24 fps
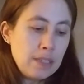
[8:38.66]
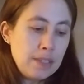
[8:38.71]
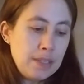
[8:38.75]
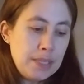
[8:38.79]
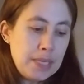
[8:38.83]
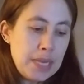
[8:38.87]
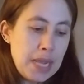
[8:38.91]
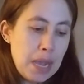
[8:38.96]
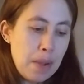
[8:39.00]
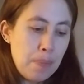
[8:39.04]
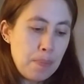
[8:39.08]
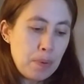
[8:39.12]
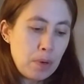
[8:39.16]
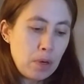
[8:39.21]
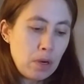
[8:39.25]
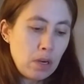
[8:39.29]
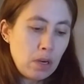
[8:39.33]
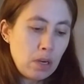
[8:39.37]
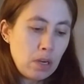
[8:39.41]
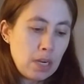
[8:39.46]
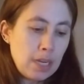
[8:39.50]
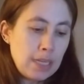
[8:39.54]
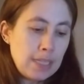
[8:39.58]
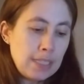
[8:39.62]

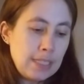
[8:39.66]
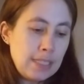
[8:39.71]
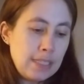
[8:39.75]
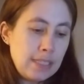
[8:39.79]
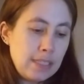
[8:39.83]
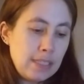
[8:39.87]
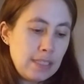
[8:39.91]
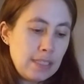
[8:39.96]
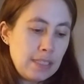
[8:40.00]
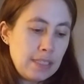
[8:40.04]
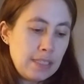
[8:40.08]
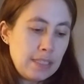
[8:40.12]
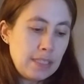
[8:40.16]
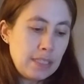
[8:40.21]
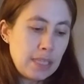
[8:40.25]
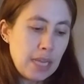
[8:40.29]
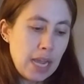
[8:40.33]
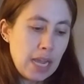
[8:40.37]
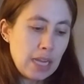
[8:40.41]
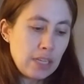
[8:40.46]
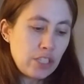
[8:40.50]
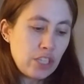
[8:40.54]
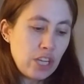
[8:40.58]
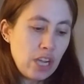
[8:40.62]
Dapper
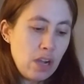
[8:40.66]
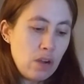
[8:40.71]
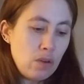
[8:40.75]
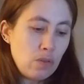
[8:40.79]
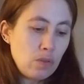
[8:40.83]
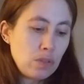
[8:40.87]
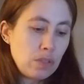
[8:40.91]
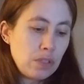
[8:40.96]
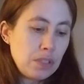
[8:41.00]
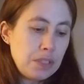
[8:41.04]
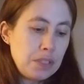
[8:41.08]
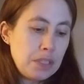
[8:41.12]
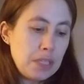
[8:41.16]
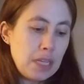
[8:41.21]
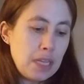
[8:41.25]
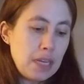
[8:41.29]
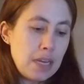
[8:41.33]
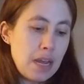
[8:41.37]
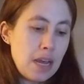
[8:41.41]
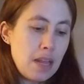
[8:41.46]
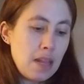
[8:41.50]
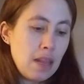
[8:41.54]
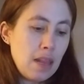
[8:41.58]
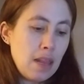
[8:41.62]
Dash Hounds
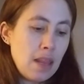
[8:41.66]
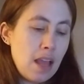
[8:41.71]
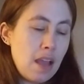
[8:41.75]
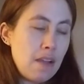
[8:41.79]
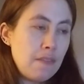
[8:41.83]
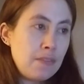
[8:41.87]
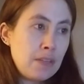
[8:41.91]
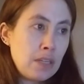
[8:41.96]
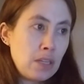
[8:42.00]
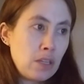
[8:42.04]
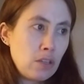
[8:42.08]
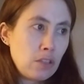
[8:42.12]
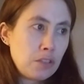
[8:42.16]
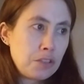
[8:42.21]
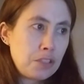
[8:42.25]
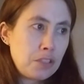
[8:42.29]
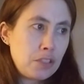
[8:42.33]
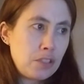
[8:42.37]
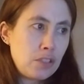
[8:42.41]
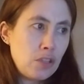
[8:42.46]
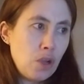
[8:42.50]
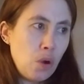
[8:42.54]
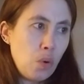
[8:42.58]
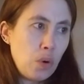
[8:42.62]
in Lavender
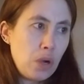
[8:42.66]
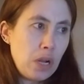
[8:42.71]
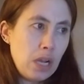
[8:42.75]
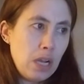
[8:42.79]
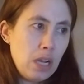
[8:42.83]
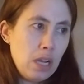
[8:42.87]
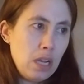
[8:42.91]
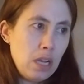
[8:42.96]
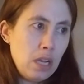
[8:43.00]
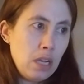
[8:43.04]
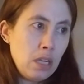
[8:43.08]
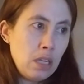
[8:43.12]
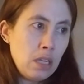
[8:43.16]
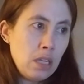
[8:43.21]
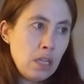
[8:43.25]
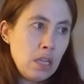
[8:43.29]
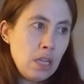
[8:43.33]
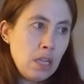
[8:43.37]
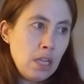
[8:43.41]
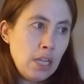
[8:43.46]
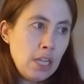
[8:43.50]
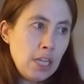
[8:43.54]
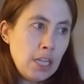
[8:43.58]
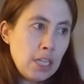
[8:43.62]
Soda.
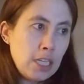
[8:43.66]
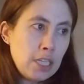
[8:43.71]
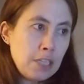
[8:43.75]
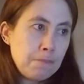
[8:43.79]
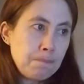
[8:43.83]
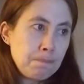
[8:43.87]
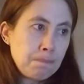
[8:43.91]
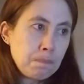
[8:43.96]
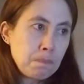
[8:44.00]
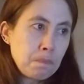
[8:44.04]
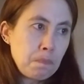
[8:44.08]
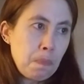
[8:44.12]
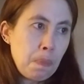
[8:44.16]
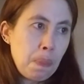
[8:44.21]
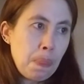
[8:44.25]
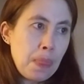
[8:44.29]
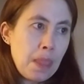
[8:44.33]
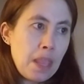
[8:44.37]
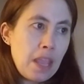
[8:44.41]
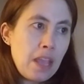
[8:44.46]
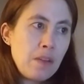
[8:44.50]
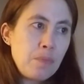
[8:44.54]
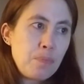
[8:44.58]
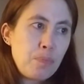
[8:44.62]

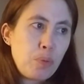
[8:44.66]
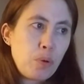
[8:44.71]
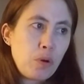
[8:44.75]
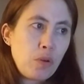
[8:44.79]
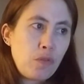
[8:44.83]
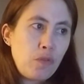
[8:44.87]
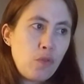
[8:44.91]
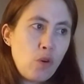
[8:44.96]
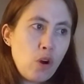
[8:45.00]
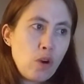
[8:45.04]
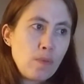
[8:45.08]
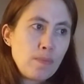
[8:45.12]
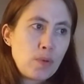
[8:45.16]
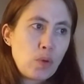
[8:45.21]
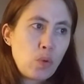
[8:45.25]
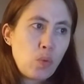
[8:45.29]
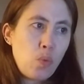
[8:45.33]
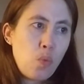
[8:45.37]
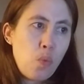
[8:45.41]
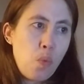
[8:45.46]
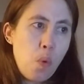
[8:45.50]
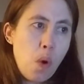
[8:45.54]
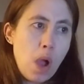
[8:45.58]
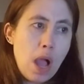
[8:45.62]
It performed
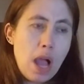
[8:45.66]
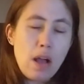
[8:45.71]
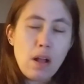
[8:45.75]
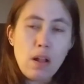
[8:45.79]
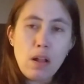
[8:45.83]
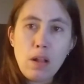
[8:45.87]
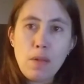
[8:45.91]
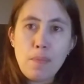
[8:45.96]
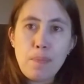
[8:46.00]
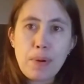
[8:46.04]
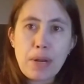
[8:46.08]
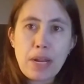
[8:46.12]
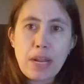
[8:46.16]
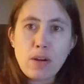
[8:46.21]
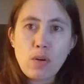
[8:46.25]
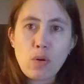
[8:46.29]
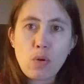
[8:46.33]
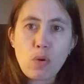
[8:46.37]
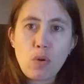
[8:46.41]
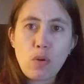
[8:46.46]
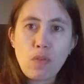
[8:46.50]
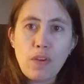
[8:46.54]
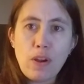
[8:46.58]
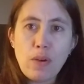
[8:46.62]
well, but I don't
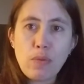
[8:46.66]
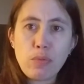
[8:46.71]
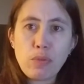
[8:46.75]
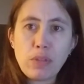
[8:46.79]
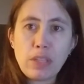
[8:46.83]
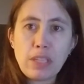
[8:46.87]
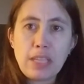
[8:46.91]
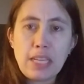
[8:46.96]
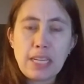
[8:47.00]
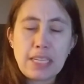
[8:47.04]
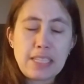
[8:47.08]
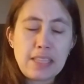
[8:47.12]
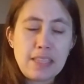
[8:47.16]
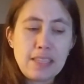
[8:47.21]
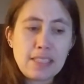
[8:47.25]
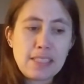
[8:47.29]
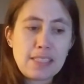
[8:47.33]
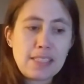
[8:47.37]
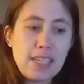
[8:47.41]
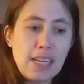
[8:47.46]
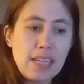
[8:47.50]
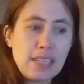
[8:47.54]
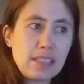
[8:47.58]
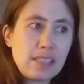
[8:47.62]
know if I really liked the
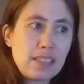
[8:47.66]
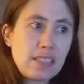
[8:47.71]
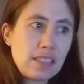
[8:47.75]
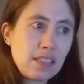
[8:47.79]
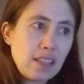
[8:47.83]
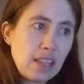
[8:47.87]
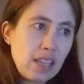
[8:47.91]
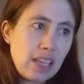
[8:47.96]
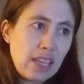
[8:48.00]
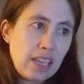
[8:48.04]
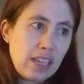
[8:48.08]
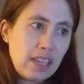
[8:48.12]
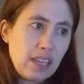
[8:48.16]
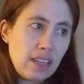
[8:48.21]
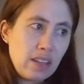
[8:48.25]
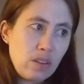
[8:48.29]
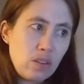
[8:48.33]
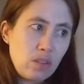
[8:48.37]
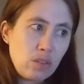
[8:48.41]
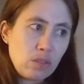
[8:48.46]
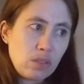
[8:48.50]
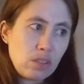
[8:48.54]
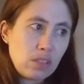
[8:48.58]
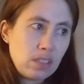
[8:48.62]
scent. Like, I
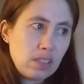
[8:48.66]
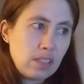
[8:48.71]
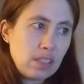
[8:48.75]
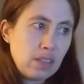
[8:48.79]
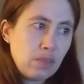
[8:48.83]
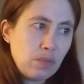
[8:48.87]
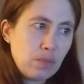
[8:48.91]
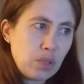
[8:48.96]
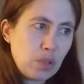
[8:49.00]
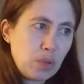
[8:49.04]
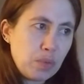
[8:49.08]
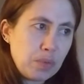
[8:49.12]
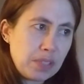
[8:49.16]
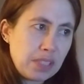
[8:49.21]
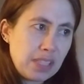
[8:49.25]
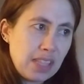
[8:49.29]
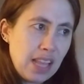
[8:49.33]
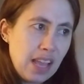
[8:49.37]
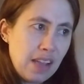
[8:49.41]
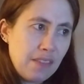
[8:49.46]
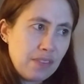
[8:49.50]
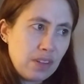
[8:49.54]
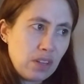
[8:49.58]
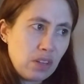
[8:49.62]
don't, it was almost
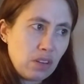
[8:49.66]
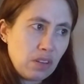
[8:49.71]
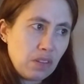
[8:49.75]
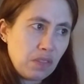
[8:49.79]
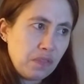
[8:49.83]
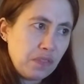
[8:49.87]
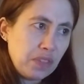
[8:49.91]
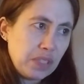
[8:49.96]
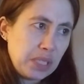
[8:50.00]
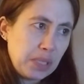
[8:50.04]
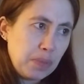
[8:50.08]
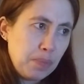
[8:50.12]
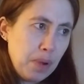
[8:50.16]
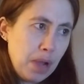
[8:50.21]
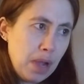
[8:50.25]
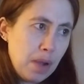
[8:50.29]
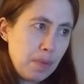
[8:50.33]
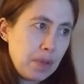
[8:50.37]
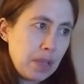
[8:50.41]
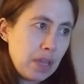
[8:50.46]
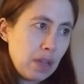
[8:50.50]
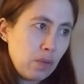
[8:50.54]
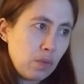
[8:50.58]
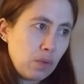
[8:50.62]
lavender and fizzy pop.
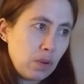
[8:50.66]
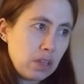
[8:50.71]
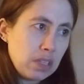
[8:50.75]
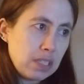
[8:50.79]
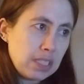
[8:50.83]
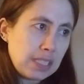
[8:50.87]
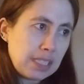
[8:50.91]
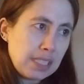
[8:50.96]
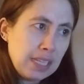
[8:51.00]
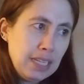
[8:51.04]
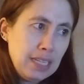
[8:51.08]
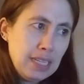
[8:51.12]
Yeah, it was.